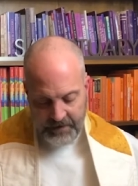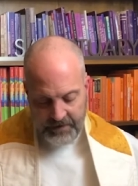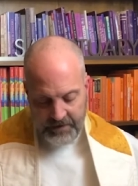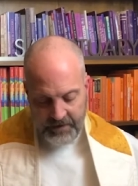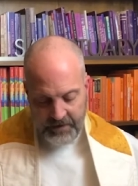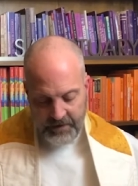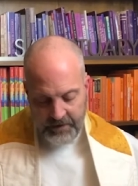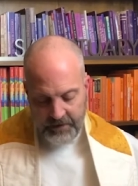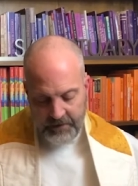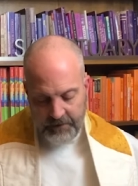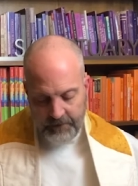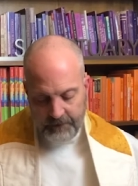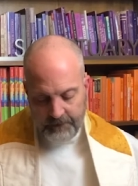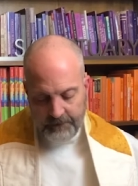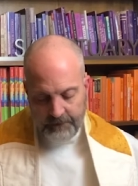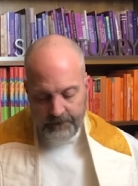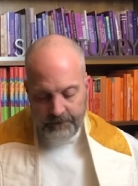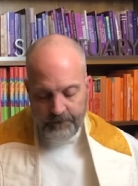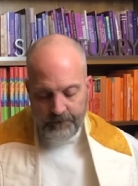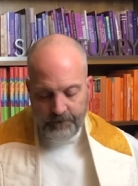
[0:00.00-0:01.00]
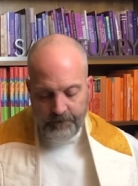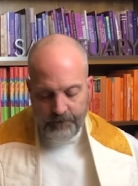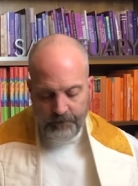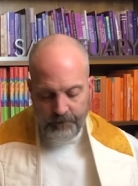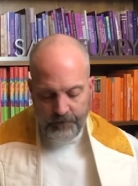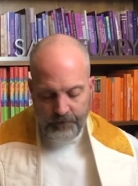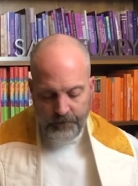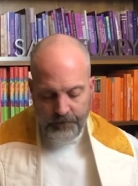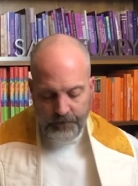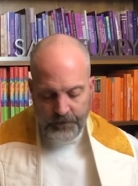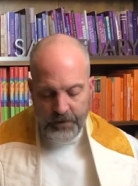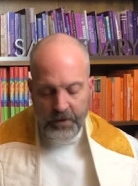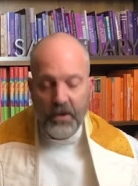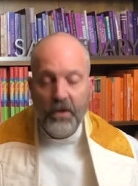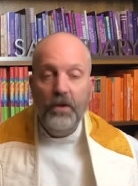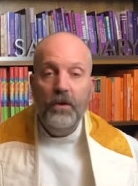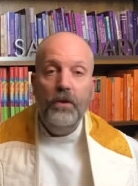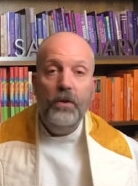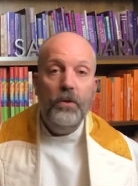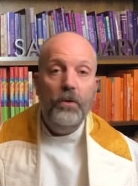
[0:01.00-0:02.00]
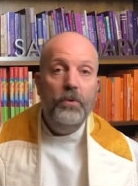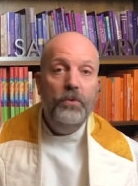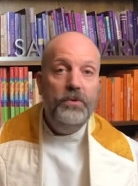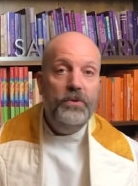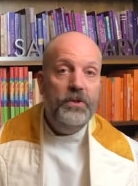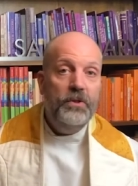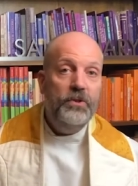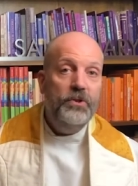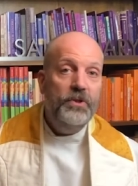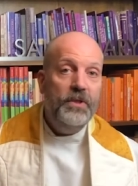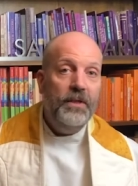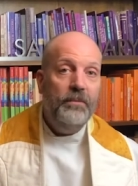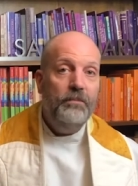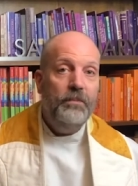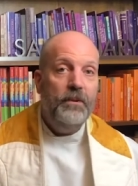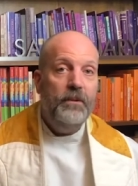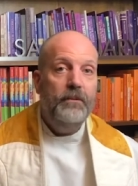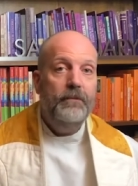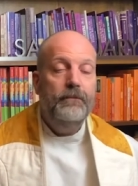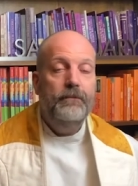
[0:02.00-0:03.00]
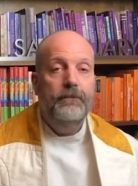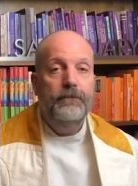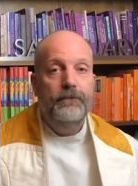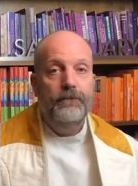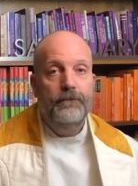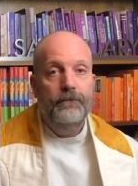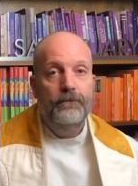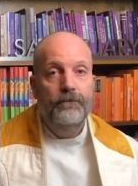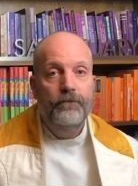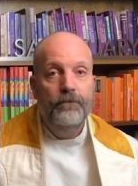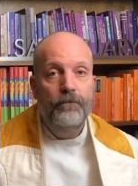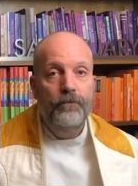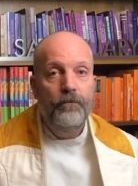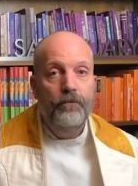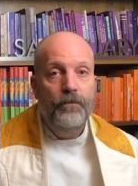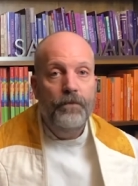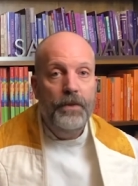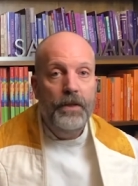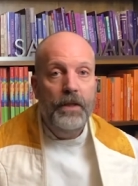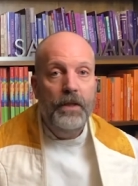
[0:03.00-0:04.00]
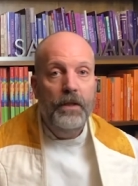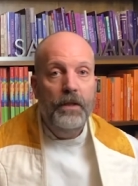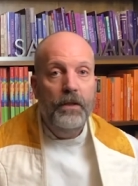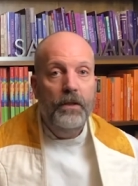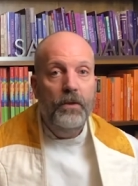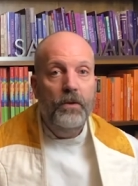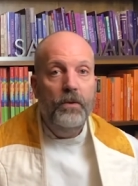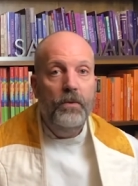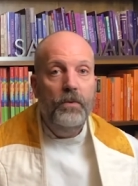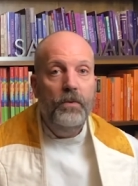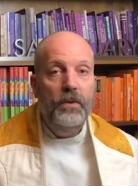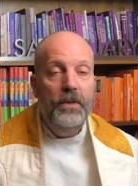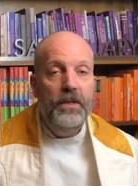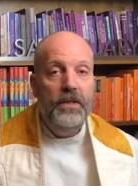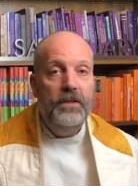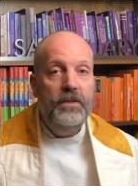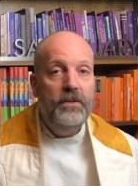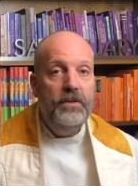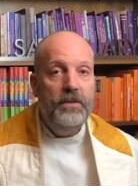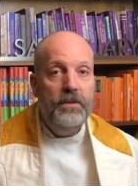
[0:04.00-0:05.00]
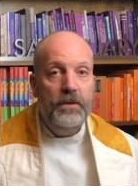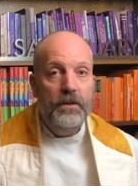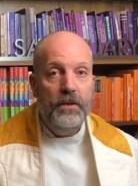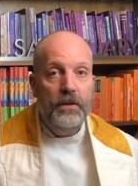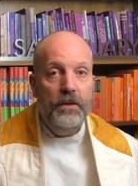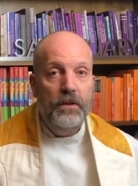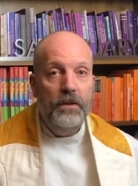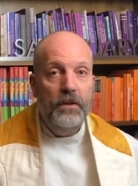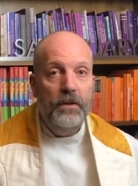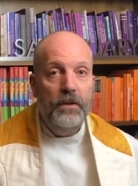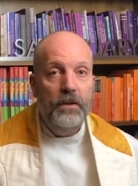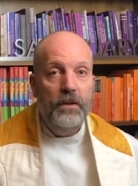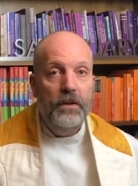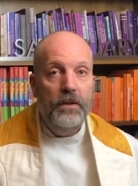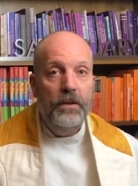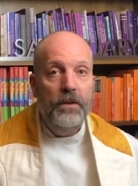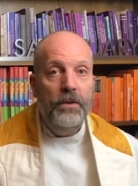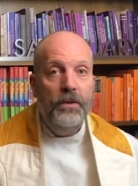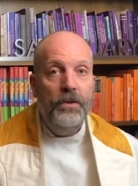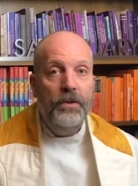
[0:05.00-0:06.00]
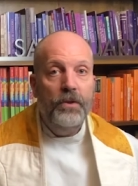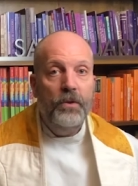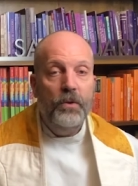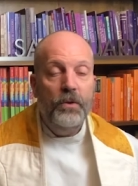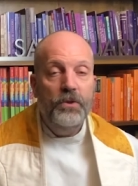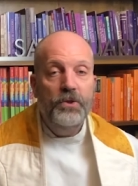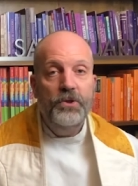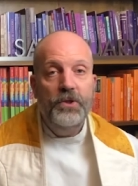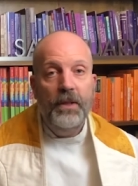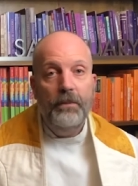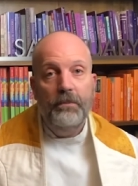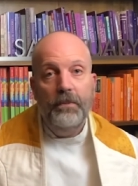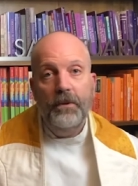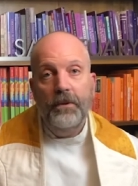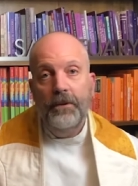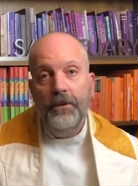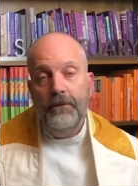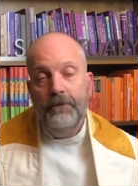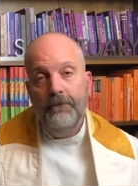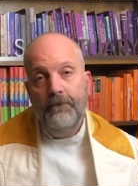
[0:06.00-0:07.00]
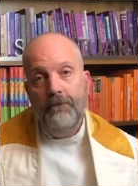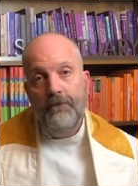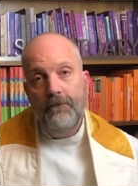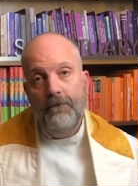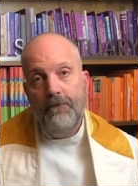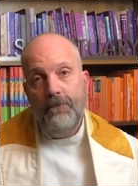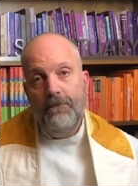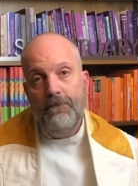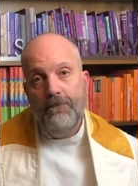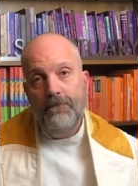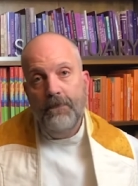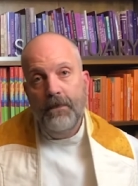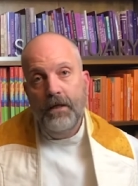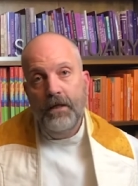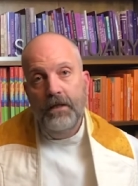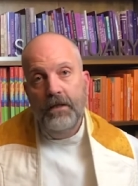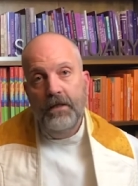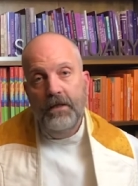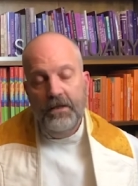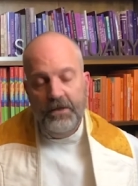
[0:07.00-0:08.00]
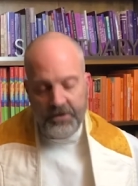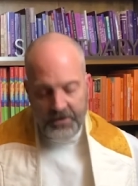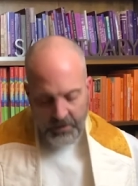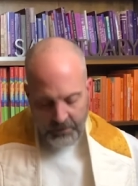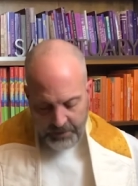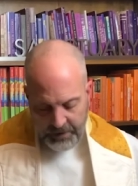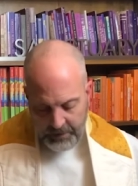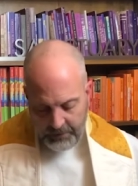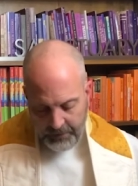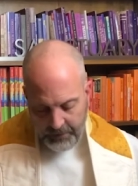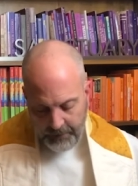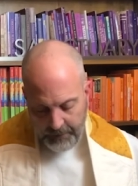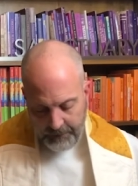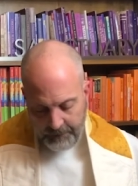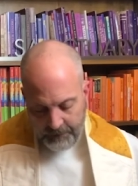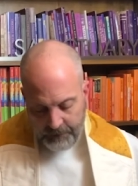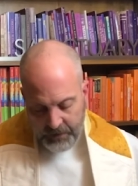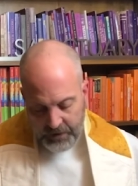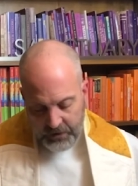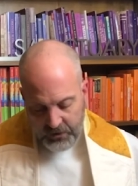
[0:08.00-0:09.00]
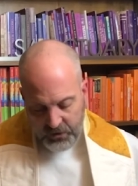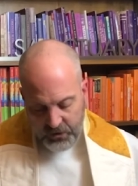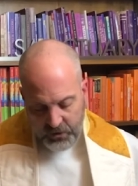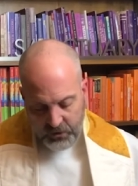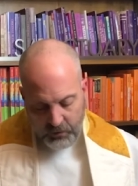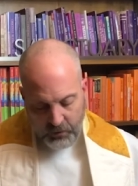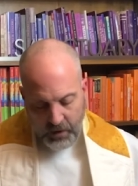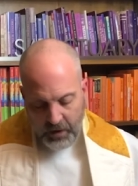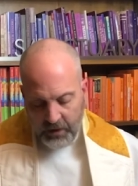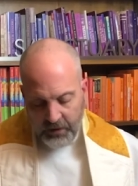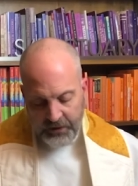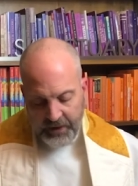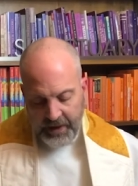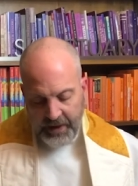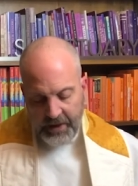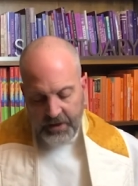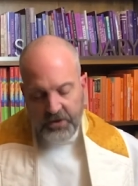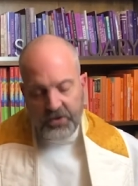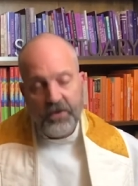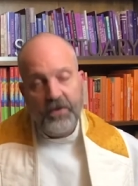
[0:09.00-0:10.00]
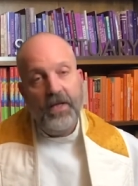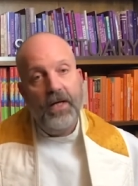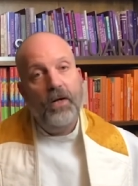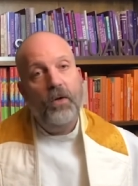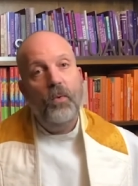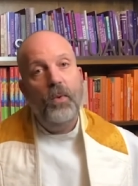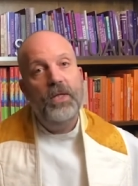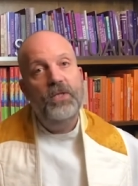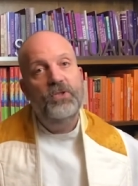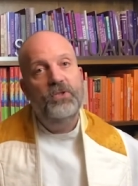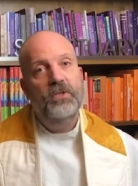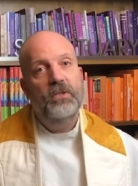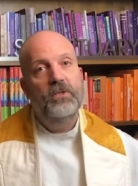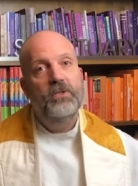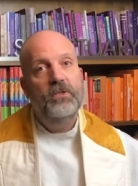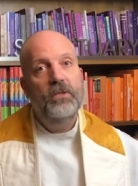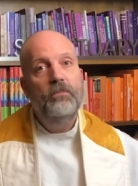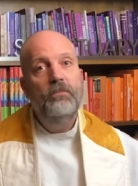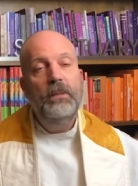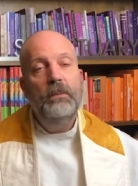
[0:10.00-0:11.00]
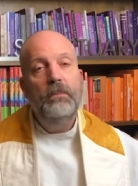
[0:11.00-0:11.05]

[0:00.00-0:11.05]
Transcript: is this, who's your shepherd? Who is your shepherd? Some people struggle to answer that question. Some